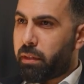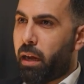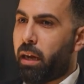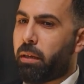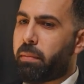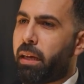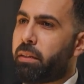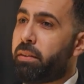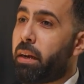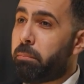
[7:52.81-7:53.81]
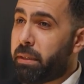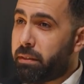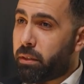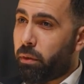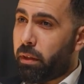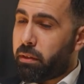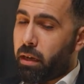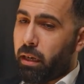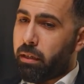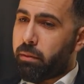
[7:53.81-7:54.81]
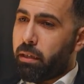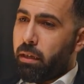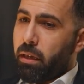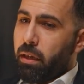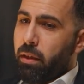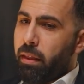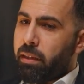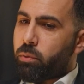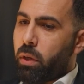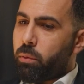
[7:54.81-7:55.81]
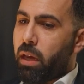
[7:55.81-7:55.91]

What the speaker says: time, and they are busy all the time. That's why we